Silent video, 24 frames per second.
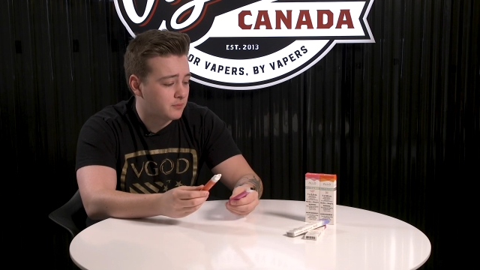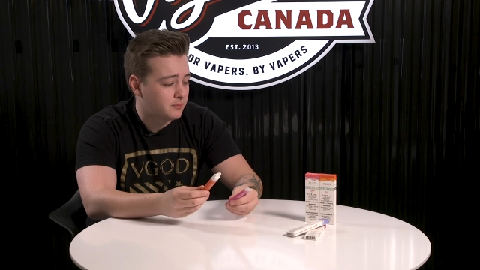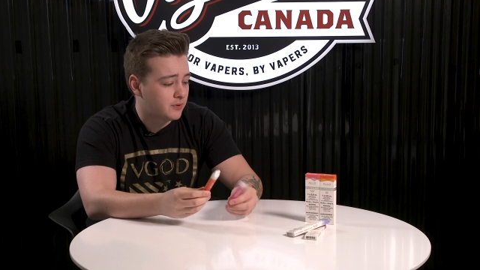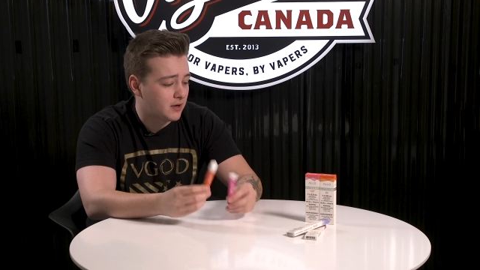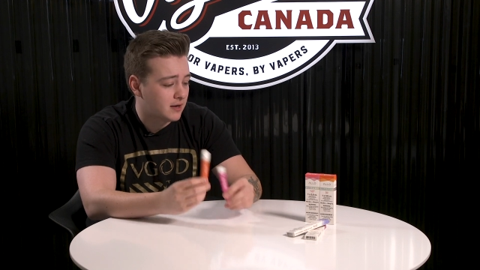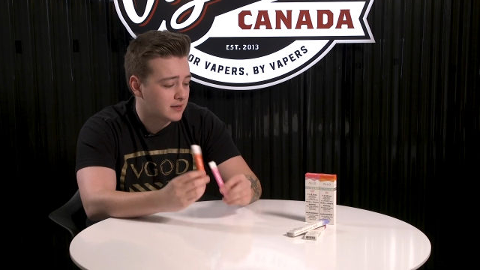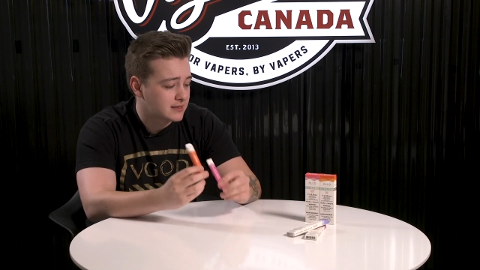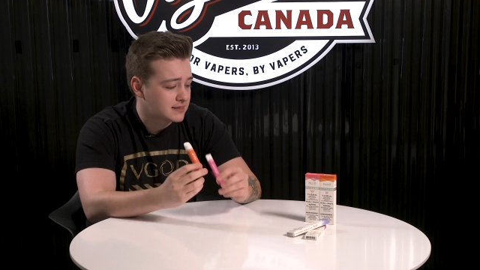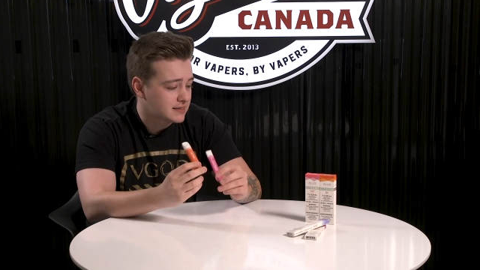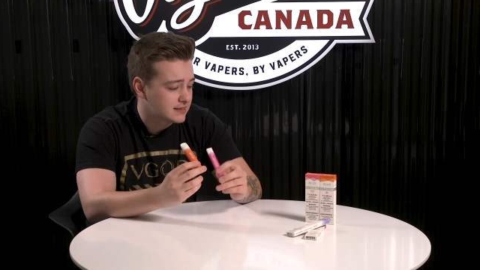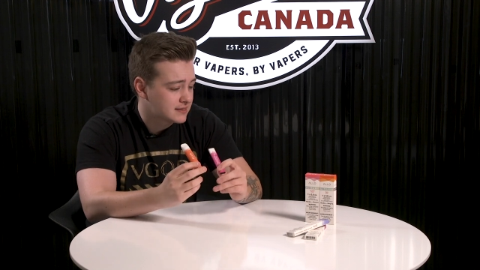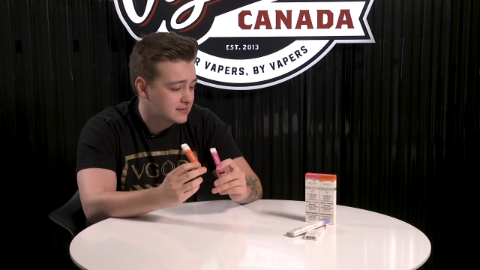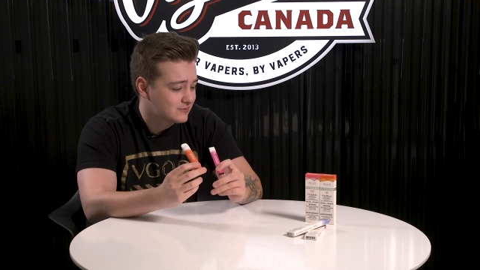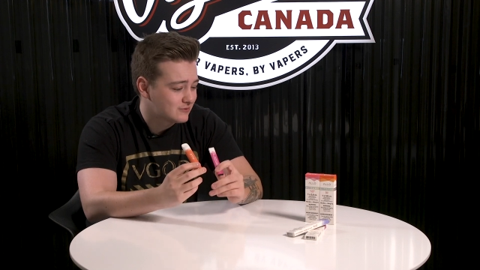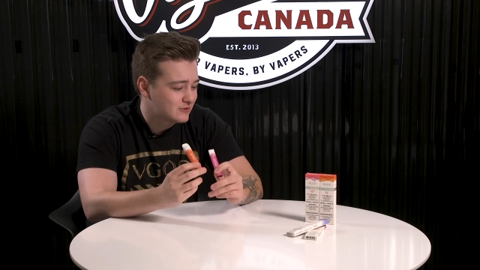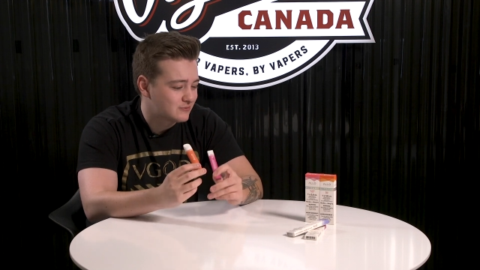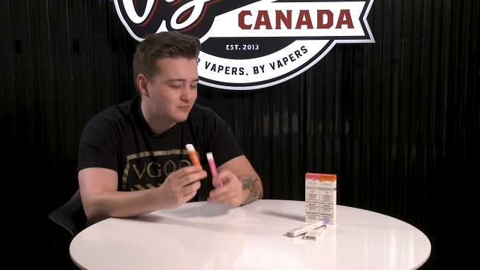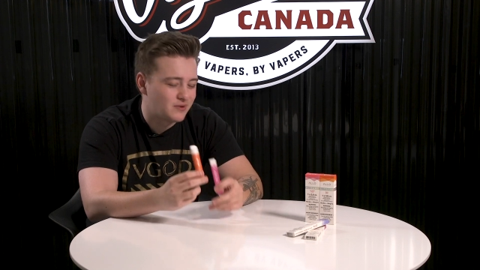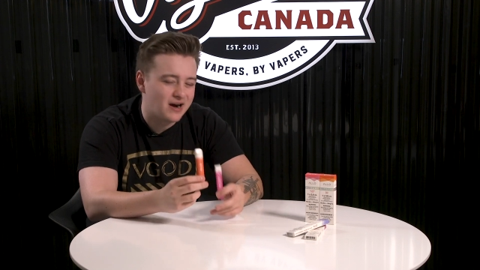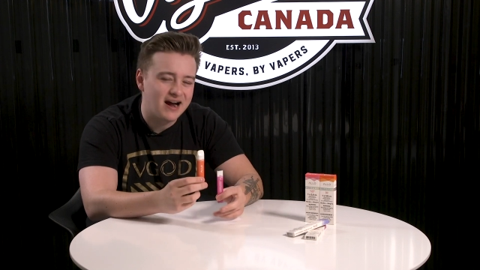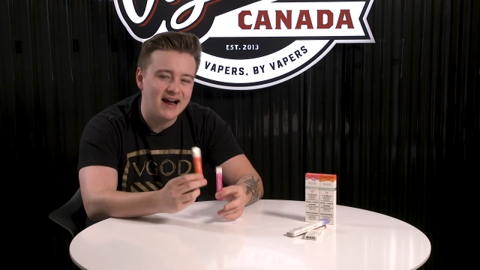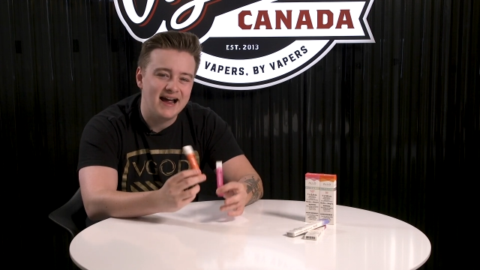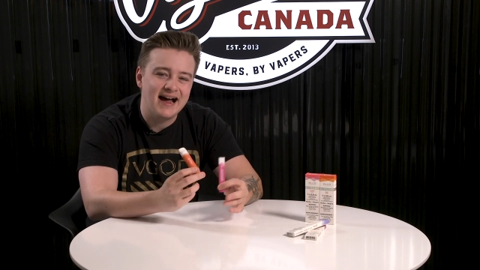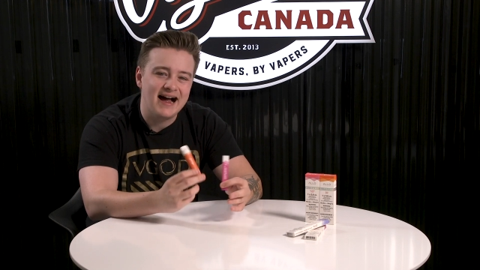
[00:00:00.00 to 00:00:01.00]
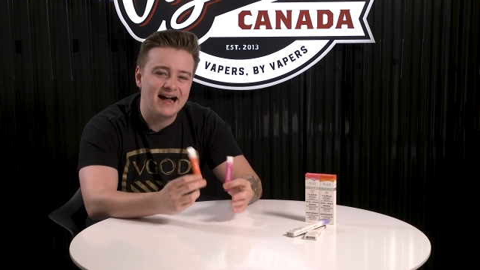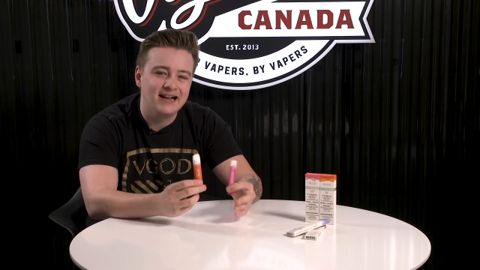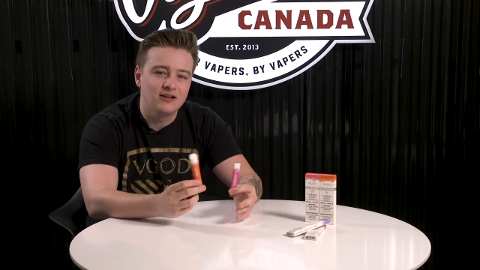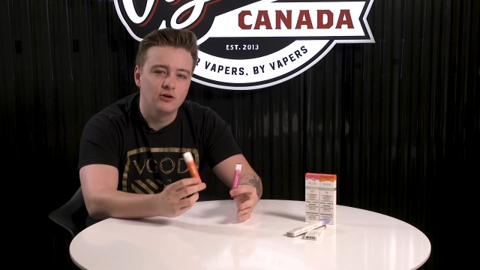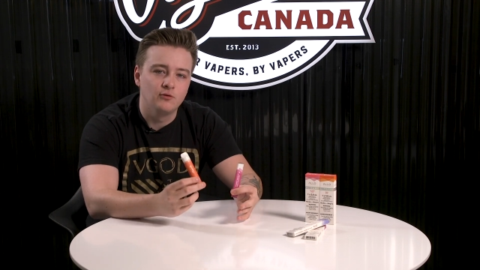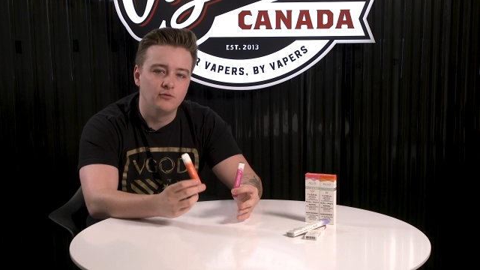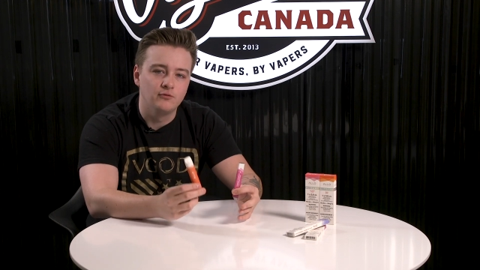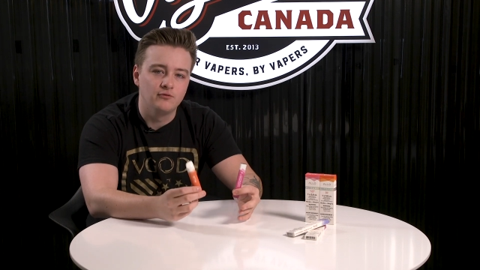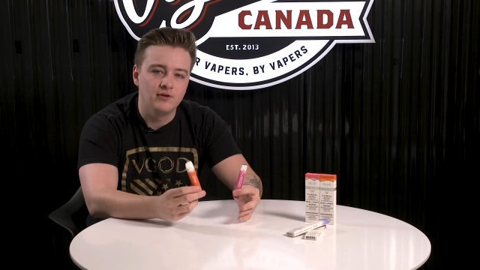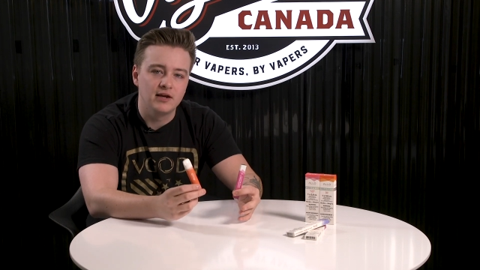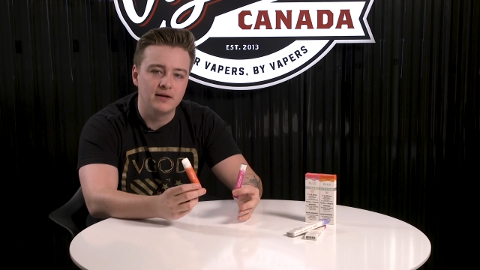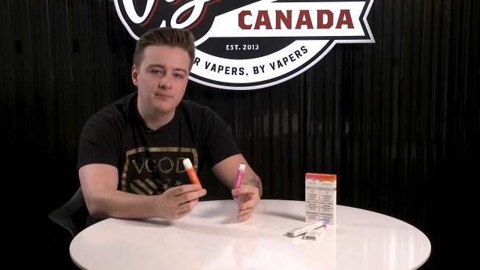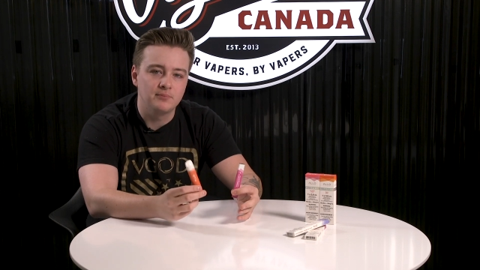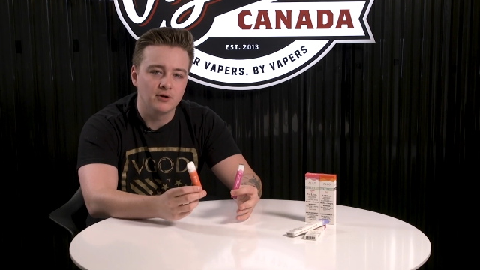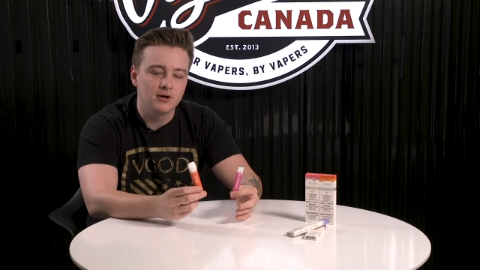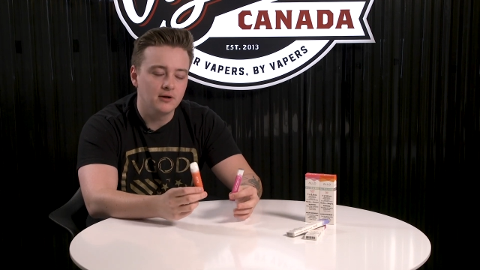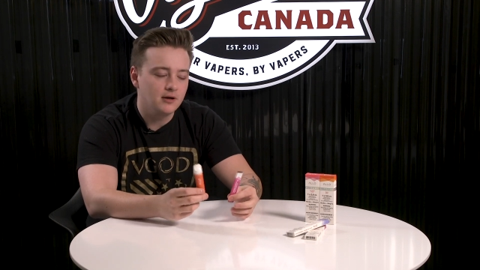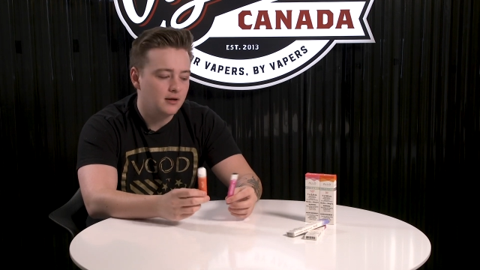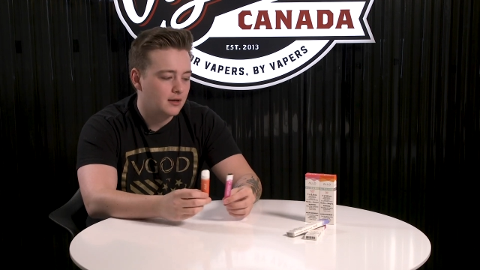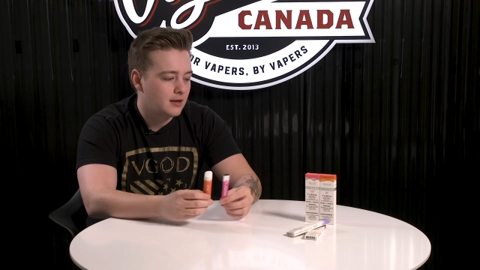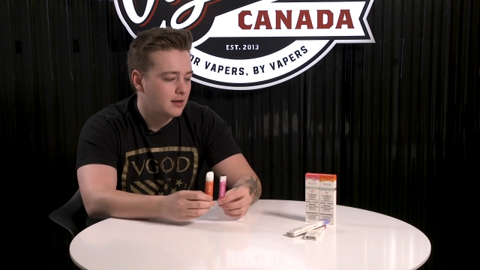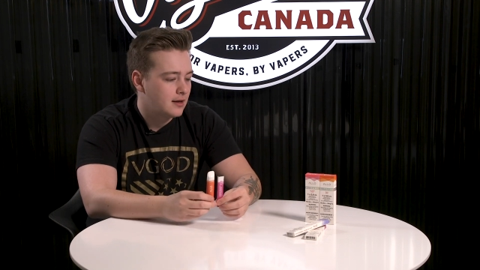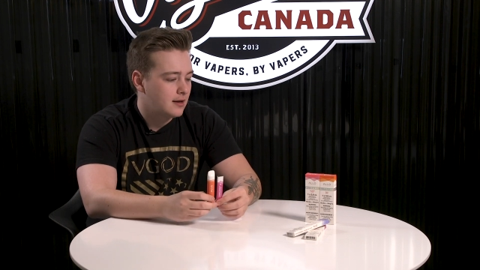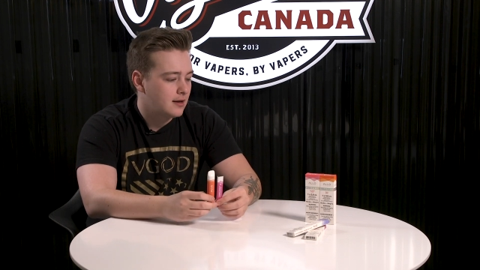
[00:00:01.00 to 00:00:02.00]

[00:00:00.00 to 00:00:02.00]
pod systems by Allo Vapor.